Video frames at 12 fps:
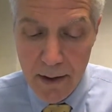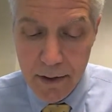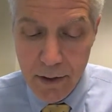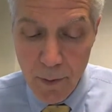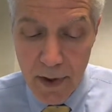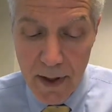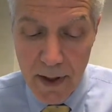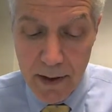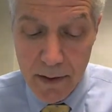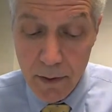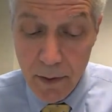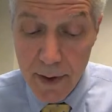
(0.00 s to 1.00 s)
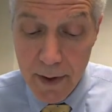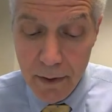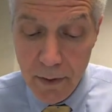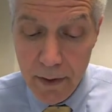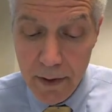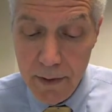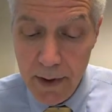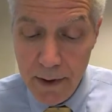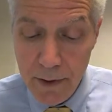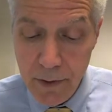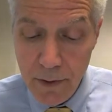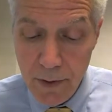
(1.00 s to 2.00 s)
Germany has already ordered
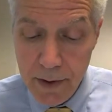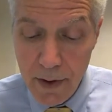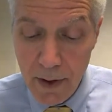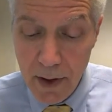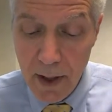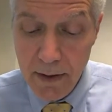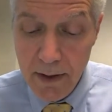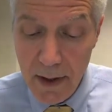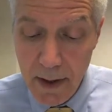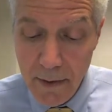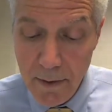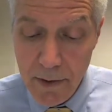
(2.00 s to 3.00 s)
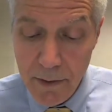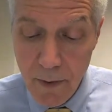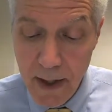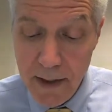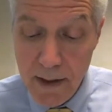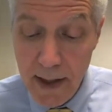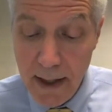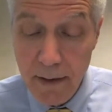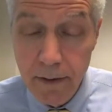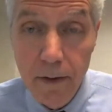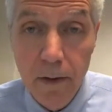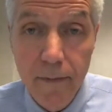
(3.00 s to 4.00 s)
insurers to cut the interest rates they can
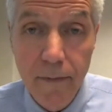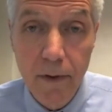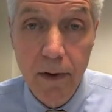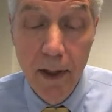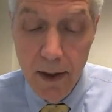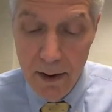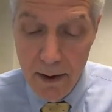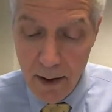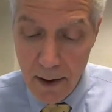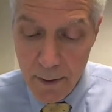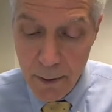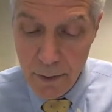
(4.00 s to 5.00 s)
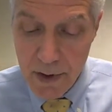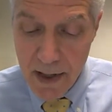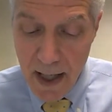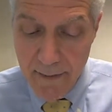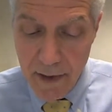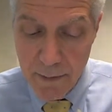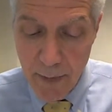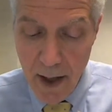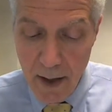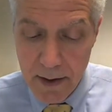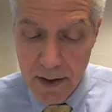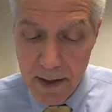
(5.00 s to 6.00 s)
offer on new savings
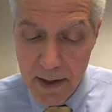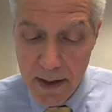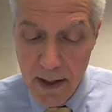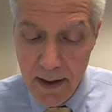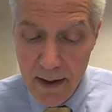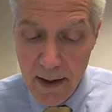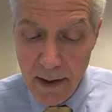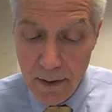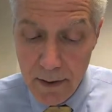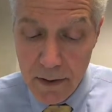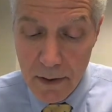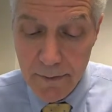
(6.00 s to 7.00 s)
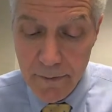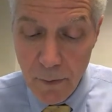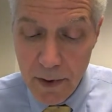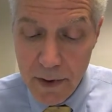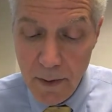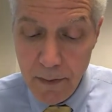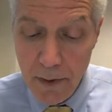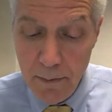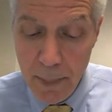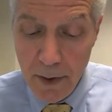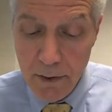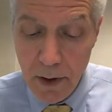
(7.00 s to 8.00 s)
policies and also forced them to
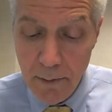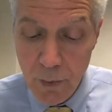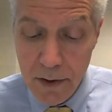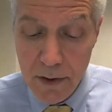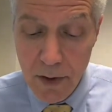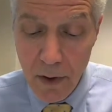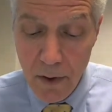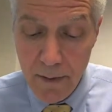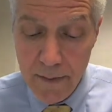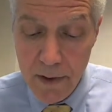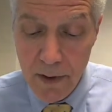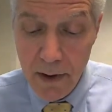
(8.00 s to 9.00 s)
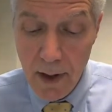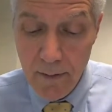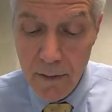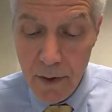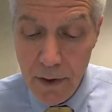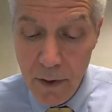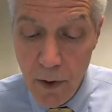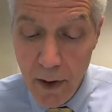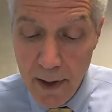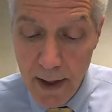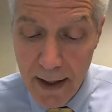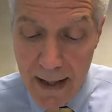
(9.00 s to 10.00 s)
build up reserves to cover the
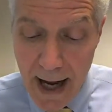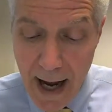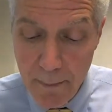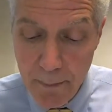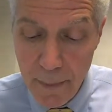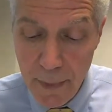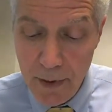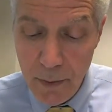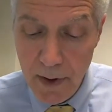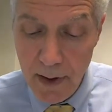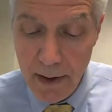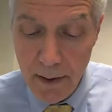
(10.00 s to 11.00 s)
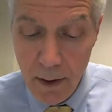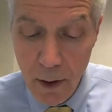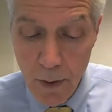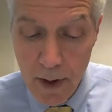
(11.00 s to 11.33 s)
yawning gap between low